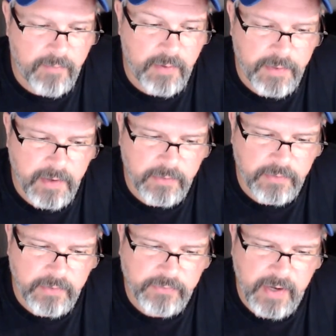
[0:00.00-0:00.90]
Everything
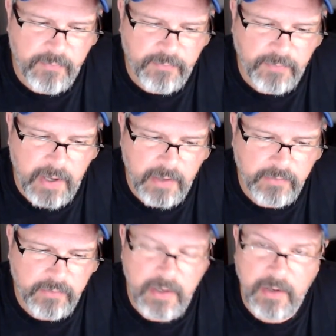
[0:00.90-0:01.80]
is in a state of
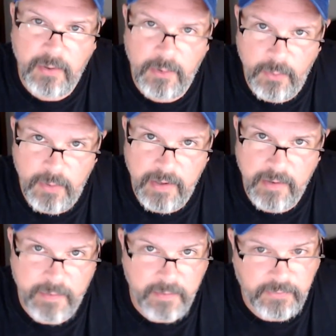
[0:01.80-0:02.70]
flux,
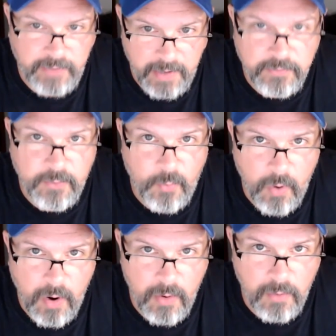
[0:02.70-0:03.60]
including the status
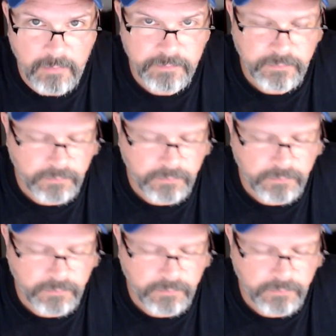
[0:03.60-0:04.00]
quo.